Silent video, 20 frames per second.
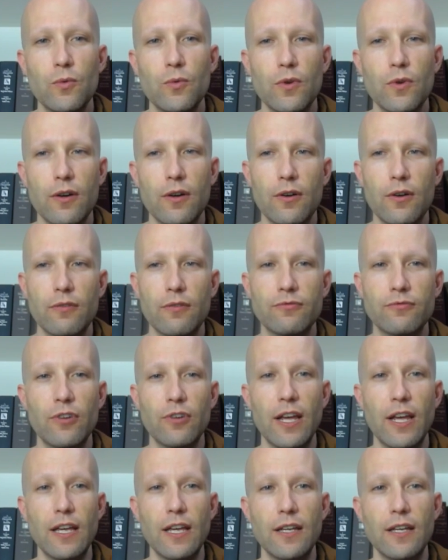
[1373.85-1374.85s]

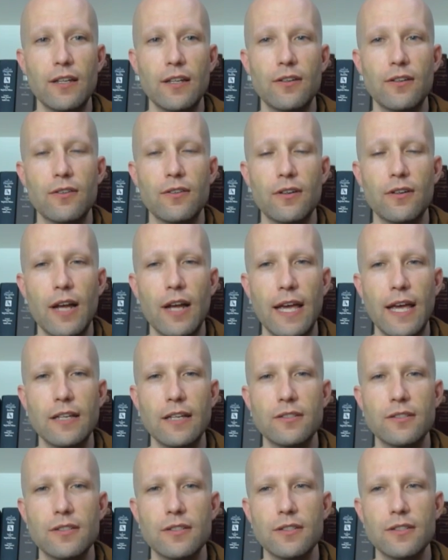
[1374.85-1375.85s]
afraid, or
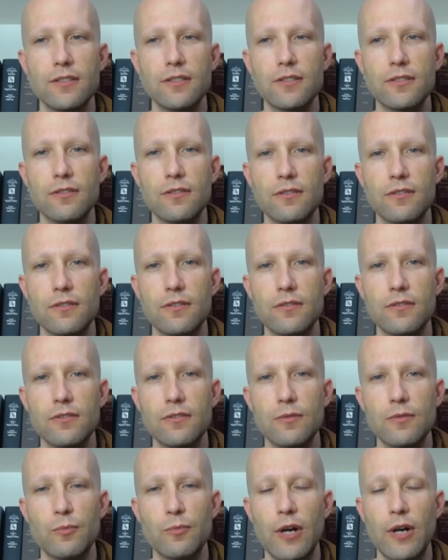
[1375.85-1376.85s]
anxious, or
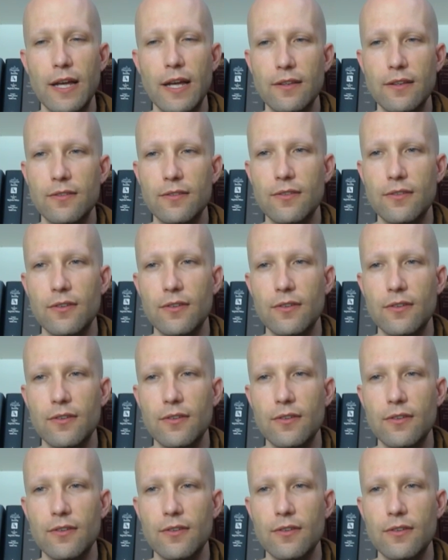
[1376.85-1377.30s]
depressed.